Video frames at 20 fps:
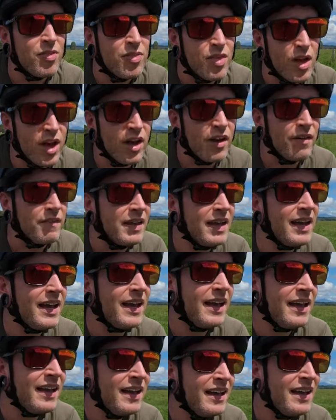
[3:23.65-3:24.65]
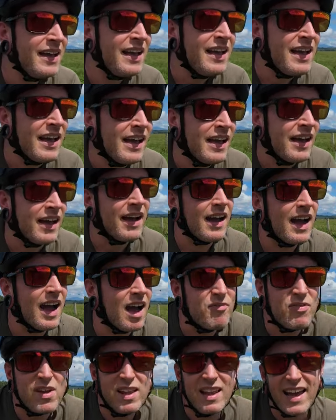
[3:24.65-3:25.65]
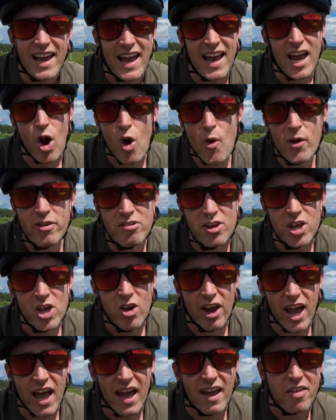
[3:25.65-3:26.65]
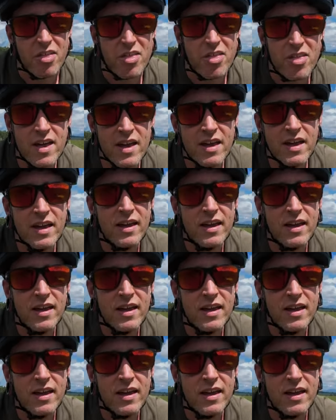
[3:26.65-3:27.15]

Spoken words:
that I feel like I owe it to you guys.